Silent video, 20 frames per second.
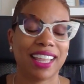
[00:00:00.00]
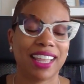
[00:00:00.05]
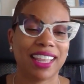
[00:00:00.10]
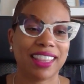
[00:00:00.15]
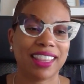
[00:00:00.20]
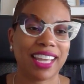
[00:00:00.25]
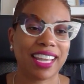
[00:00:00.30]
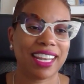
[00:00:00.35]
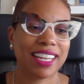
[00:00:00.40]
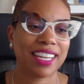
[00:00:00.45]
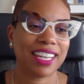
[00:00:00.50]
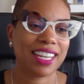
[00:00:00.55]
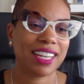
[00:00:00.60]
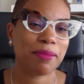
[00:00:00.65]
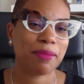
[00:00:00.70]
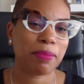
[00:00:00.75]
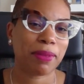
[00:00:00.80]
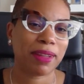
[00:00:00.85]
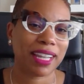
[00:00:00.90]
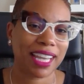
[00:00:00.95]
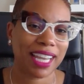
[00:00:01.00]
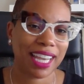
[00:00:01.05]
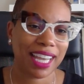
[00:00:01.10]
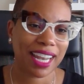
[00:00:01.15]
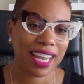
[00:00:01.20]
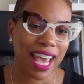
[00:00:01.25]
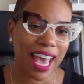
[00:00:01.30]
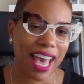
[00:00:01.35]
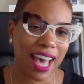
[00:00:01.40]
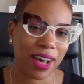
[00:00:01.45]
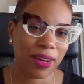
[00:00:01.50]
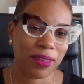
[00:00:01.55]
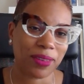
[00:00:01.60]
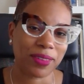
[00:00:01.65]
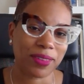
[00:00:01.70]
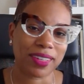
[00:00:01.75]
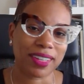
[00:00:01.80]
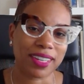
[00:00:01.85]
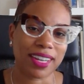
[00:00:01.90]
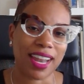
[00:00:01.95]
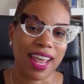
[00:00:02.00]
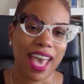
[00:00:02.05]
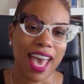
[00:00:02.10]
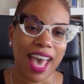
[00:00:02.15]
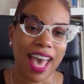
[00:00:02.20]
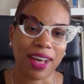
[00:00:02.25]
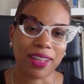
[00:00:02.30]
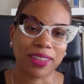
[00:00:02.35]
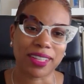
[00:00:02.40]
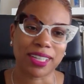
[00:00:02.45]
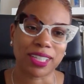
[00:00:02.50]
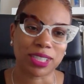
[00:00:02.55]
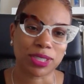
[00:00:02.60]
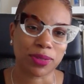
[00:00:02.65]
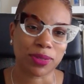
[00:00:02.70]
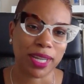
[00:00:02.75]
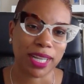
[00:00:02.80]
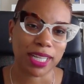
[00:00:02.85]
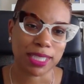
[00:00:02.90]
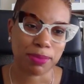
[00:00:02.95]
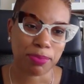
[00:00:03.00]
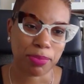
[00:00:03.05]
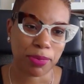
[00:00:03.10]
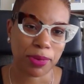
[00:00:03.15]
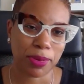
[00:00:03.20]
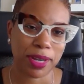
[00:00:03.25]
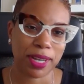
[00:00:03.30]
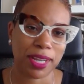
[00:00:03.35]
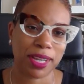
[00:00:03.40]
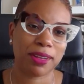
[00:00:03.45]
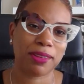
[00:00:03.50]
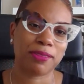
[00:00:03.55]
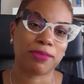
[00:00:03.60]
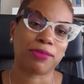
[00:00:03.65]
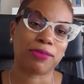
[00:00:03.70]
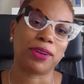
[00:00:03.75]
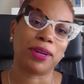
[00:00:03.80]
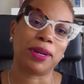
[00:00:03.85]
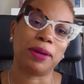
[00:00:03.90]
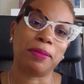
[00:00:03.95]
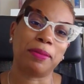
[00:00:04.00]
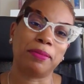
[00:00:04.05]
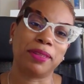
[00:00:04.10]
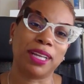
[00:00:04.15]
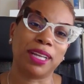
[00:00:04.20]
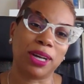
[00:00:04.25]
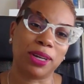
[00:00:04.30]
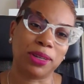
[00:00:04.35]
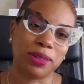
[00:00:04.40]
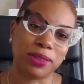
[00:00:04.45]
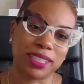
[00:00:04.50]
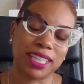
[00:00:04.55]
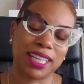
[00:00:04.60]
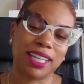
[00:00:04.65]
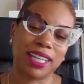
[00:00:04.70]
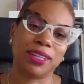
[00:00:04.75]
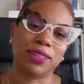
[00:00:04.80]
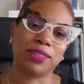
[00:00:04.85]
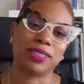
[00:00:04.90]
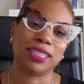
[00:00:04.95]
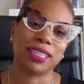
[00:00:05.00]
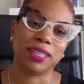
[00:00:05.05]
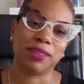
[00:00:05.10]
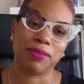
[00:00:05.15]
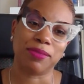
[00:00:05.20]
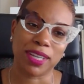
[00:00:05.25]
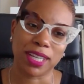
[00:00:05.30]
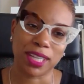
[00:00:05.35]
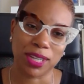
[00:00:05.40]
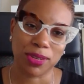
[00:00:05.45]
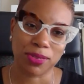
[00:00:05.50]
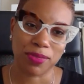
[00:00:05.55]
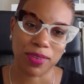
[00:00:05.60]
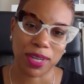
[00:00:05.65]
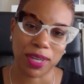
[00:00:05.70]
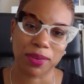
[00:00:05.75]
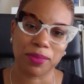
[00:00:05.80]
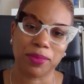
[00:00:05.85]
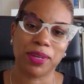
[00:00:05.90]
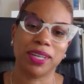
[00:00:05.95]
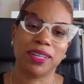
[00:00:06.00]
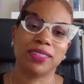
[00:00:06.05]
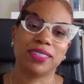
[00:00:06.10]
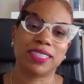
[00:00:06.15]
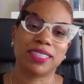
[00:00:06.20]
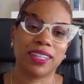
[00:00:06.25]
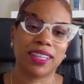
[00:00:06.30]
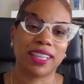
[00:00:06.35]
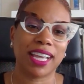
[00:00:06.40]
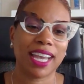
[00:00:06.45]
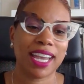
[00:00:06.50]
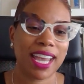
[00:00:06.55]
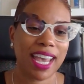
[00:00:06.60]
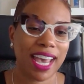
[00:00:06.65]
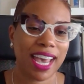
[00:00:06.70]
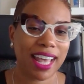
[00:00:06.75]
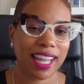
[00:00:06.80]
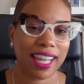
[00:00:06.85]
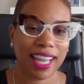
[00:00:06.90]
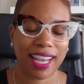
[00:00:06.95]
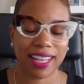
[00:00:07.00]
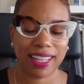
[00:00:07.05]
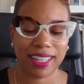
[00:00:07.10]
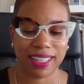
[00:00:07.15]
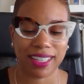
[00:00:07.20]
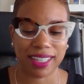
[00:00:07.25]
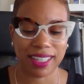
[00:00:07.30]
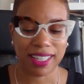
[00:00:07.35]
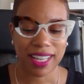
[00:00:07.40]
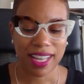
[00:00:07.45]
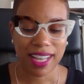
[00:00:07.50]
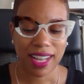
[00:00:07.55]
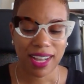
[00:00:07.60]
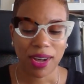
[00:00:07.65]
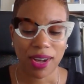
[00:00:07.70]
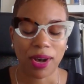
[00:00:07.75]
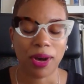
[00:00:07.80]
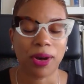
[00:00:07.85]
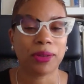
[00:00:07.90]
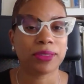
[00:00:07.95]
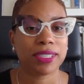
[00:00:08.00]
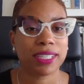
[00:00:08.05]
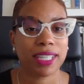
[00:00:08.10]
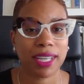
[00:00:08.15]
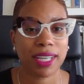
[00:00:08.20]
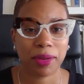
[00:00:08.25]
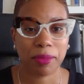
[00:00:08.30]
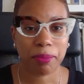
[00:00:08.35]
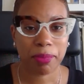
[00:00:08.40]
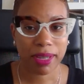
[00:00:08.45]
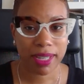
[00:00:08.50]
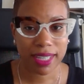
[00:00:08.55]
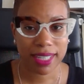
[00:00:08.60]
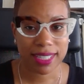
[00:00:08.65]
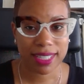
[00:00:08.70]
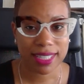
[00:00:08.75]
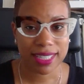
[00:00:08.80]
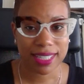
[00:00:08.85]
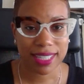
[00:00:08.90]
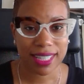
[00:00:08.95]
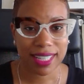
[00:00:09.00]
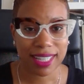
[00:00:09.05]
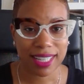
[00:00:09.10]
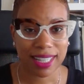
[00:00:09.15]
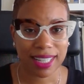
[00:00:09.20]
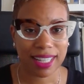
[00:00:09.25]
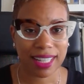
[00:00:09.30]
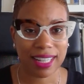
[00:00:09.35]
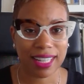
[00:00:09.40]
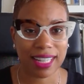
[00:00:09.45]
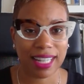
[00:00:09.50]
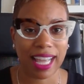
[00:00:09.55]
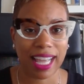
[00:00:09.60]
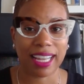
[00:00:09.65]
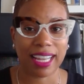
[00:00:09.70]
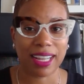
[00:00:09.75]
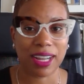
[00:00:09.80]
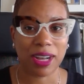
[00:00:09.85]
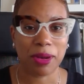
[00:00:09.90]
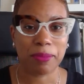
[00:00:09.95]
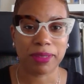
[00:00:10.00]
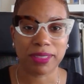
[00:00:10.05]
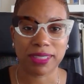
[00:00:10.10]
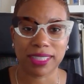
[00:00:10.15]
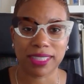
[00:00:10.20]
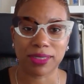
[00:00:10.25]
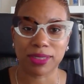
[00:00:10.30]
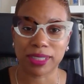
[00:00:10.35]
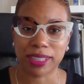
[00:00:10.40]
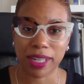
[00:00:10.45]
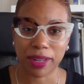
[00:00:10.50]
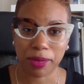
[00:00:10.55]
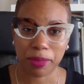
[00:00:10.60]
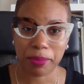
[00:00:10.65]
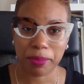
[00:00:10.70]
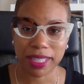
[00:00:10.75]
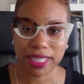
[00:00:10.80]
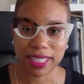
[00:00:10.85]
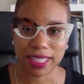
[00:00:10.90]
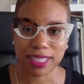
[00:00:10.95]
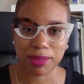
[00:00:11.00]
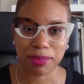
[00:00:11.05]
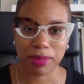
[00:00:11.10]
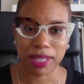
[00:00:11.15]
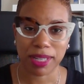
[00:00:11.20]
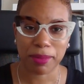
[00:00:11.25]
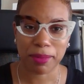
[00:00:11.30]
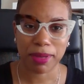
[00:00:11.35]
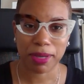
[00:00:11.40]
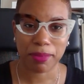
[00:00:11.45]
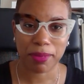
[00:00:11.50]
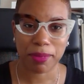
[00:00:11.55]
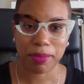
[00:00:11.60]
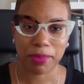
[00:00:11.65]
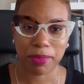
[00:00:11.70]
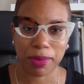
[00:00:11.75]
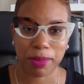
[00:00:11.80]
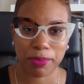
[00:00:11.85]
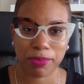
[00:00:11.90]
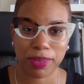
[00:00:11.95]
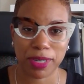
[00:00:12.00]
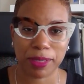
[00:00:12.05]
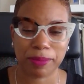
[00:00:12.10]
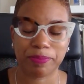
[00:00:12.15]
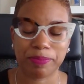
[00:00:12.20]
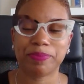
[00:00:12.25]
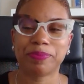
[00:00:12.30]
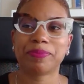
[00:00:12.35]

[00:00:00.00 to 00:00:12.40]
they didn't plan out how they're transported from the hotel to the venue very well. So they had like a hotel bus, like almost those shuttle buses where they pick people up from.